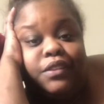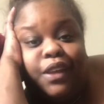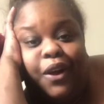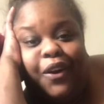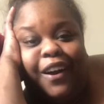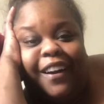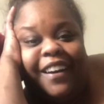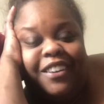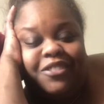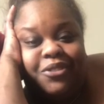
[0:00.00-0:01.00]
So, all
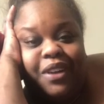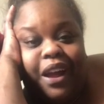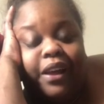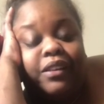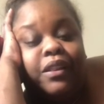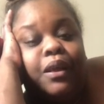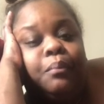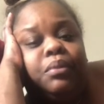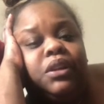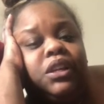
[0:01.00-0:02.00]
right, you guys,
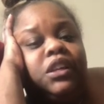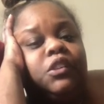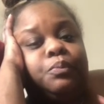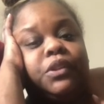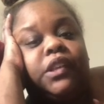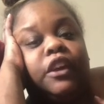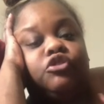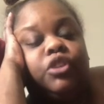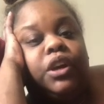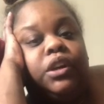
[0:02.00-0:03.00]
please
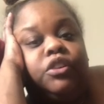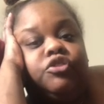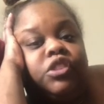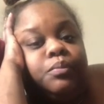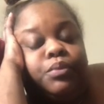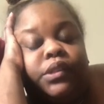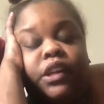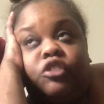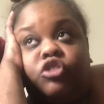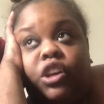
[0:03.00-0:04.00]
protect your energy.
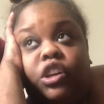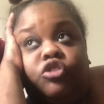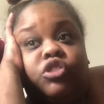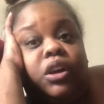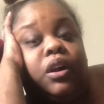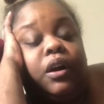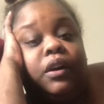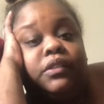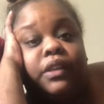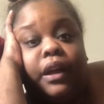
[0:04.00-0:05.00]
Protect your energy at
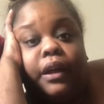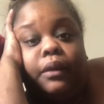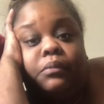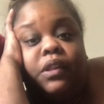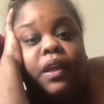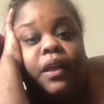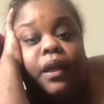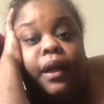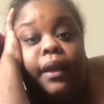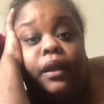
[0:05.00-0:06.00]
all times.
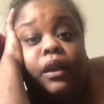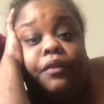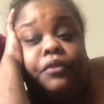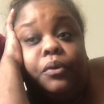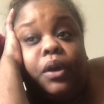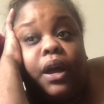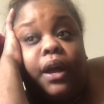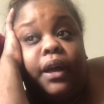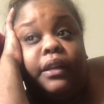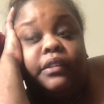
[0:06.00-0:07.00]
I love you
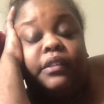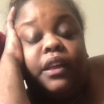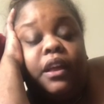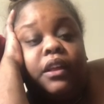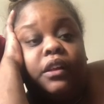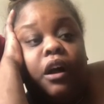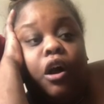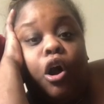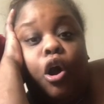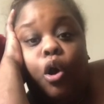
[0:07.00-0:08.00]
guys.
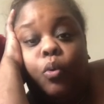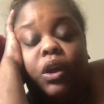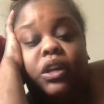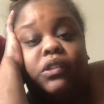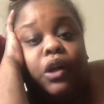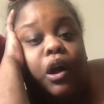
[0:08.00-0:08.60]
Always,